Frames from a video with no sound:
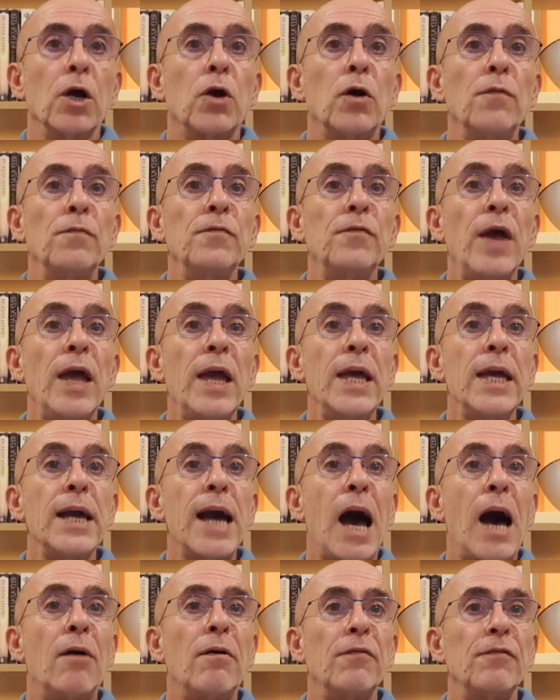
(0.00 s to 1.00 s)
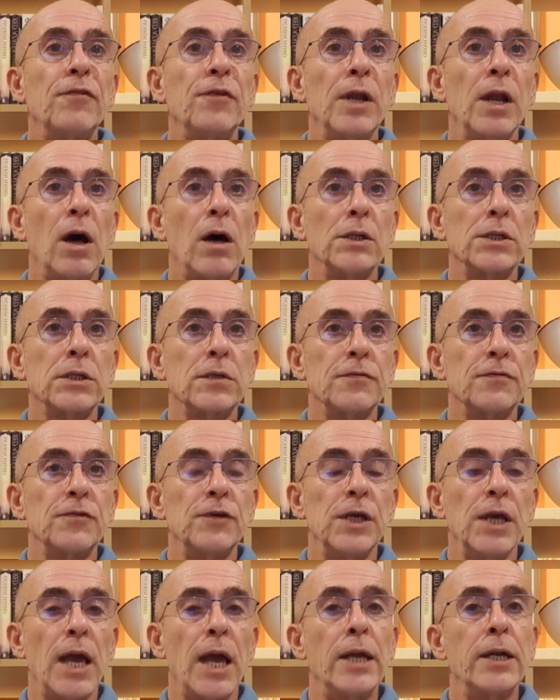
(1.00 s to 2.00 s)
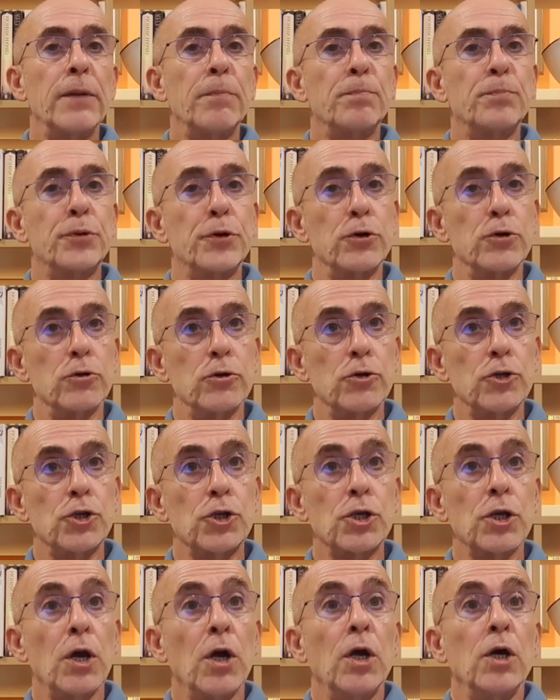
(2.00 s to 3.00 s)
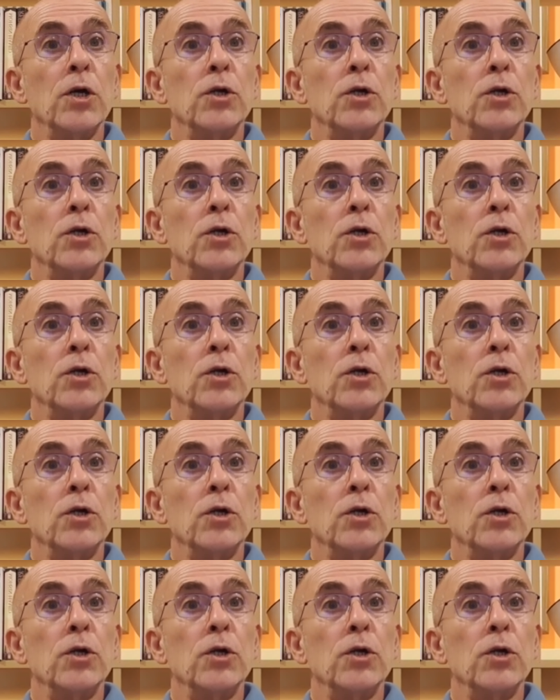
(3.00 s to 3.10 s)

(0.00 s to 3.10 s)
conveying our philosophy and approach